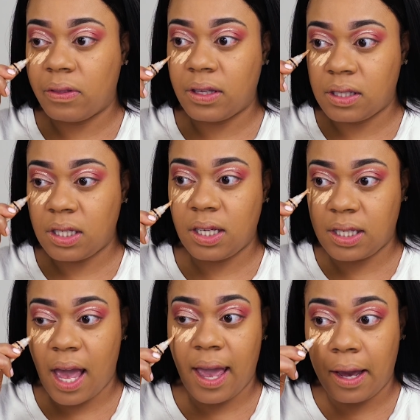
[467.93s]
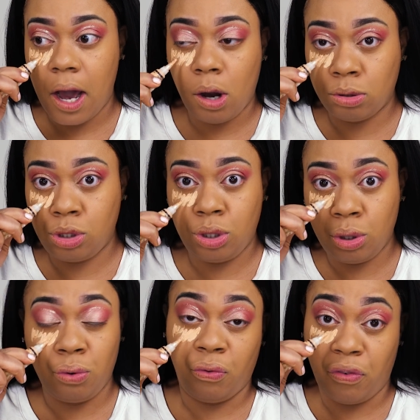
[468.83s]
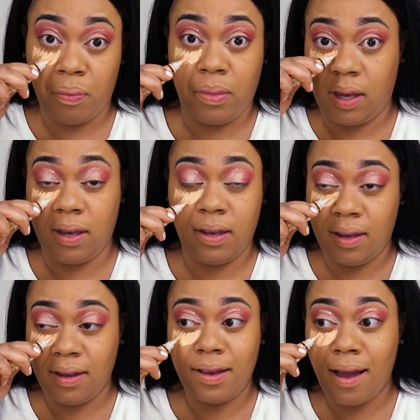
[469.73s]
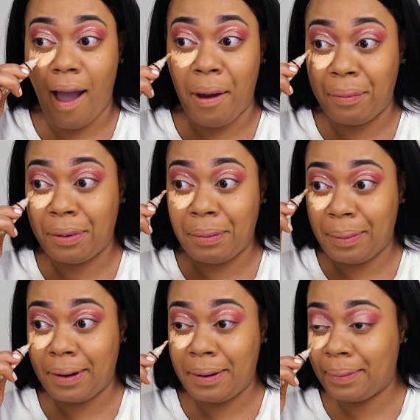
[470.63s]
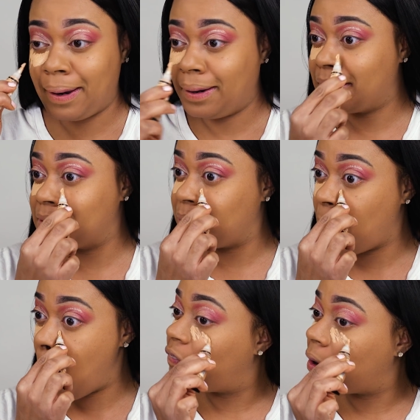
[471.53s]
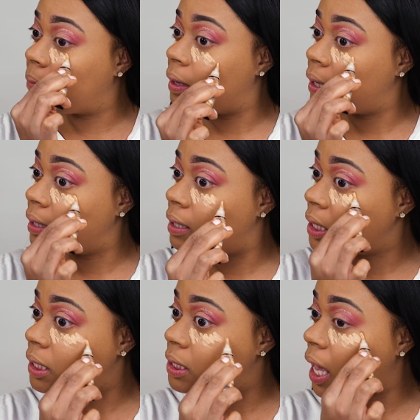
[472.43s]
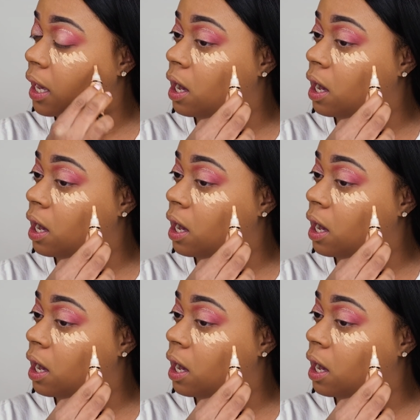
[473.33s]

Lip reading: This is a go-to for me. I don't know about anybody else, but for me, it is a